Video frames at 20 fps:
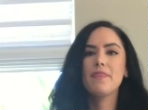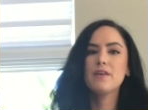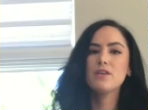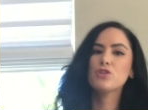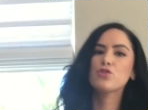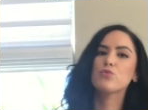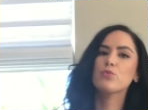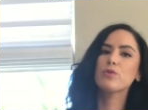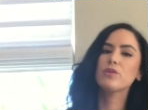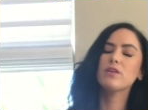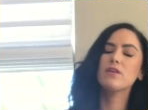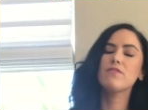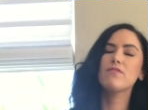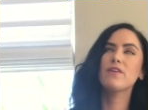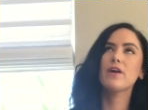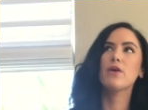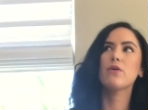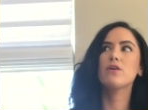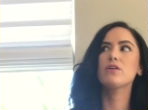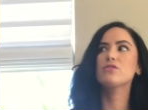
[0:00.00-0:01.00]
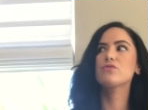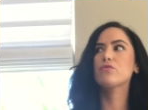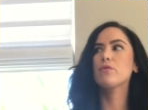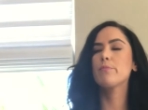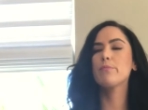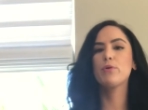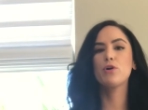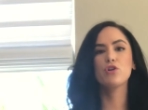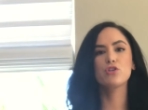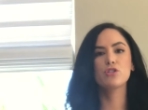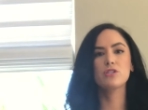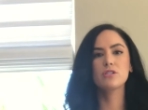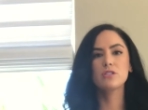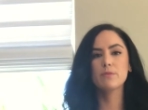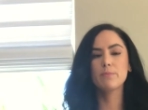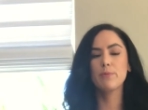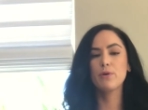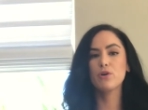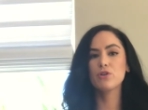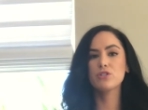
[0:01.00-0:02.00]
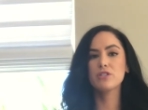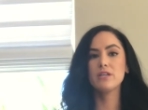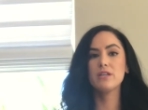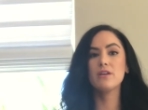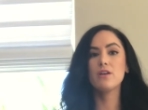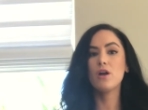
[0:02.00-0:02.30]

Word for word: This really varies from person to person.